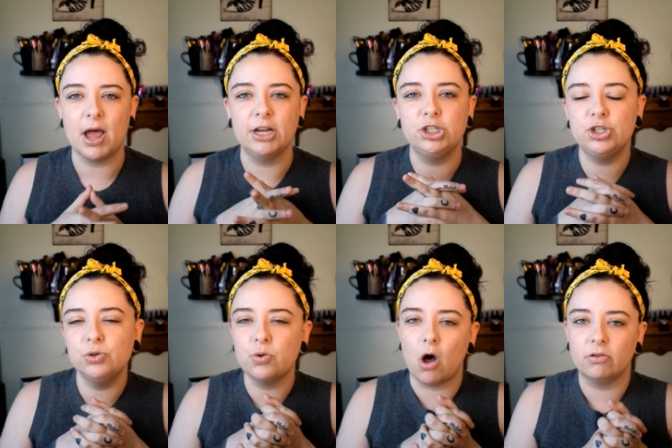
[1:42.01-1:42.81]
I
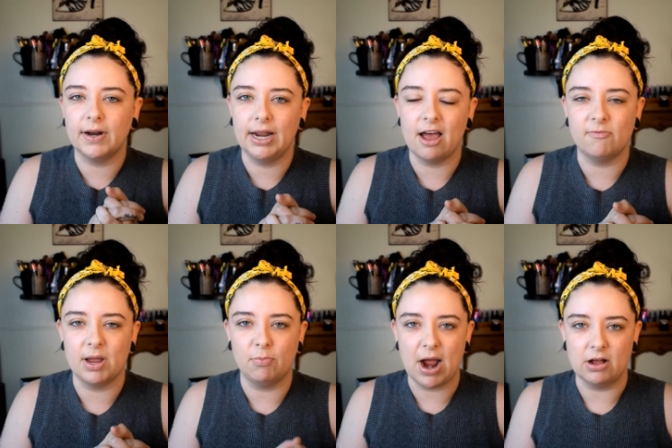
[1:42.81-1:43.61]
do already have
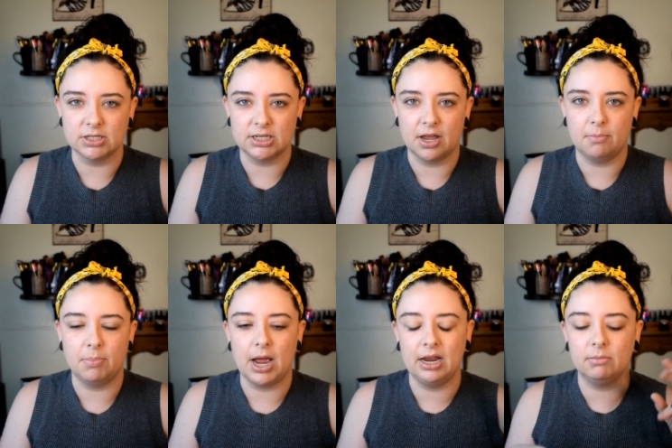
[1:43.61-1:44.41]
my brows done,
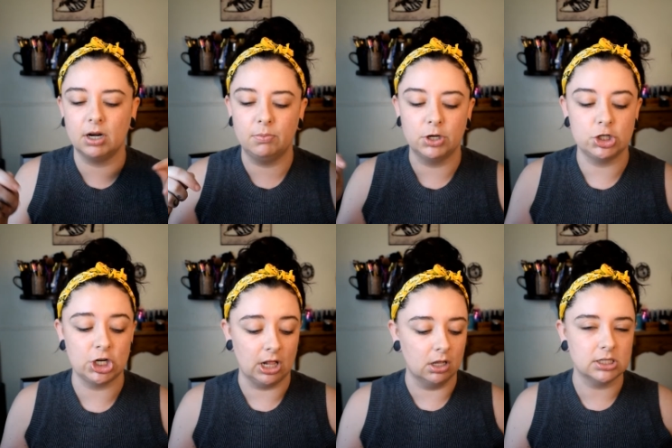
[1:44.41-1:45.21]
but I am going to put
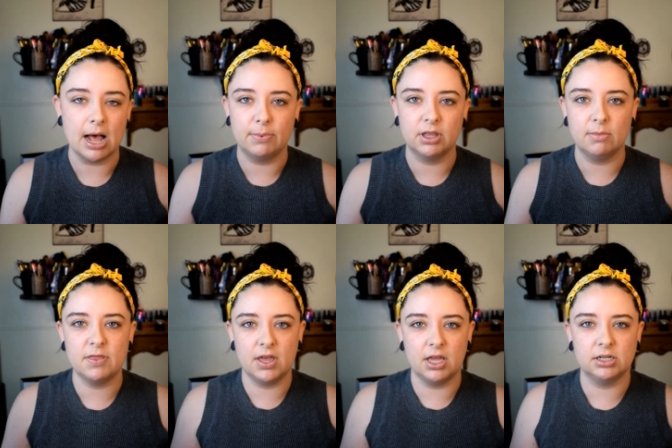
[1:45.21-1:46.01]
gel on top of them at
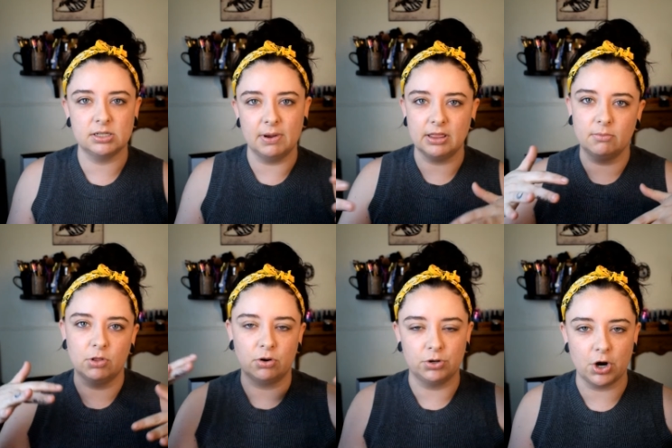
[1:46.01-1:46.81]
the end to make them a
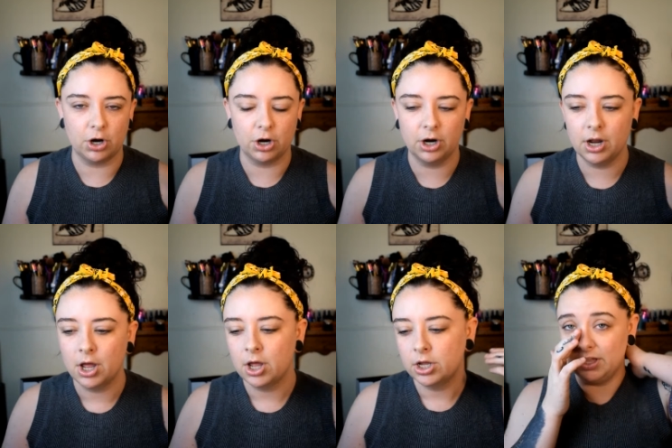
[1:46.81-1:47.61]
little darker.
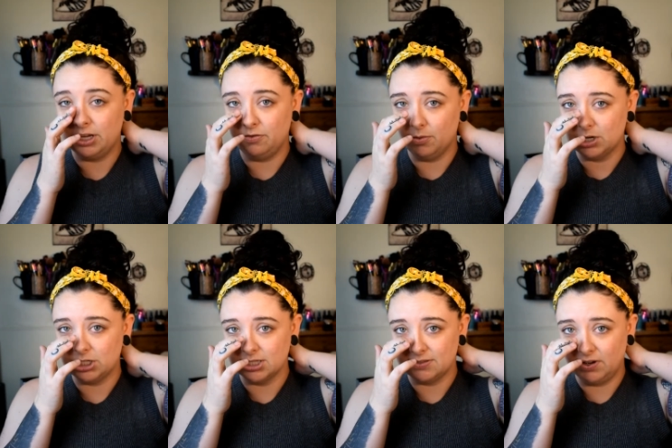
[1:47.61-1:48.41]
Thank you for
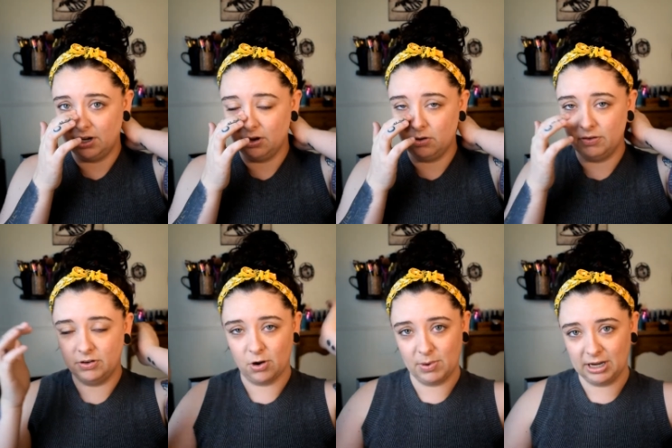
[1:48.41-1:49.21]
watching this video. If you
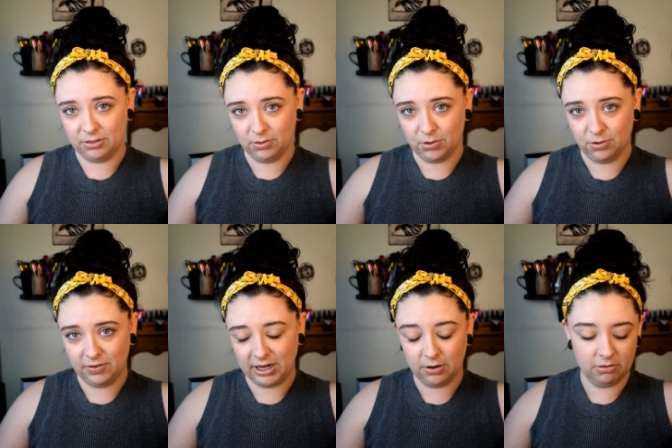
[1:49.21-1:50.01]
don't make it through the whole
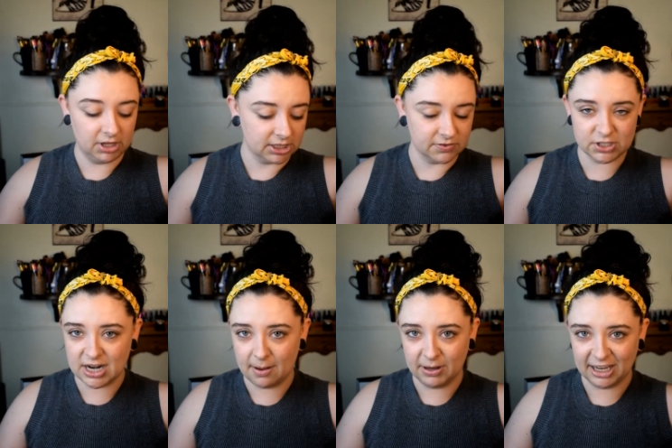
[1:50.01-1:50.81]
video, thanks for
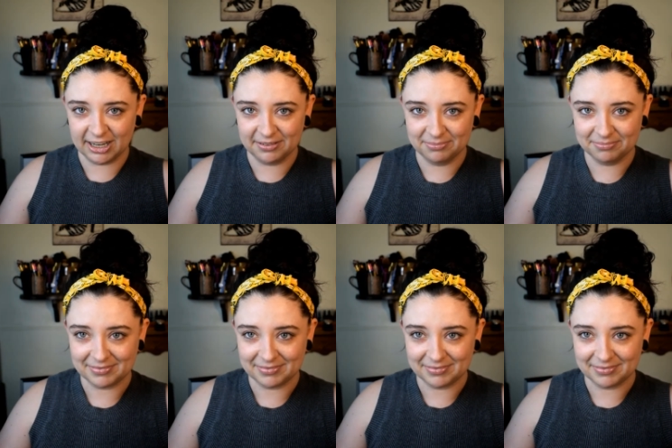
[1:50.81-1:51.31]
stopping in.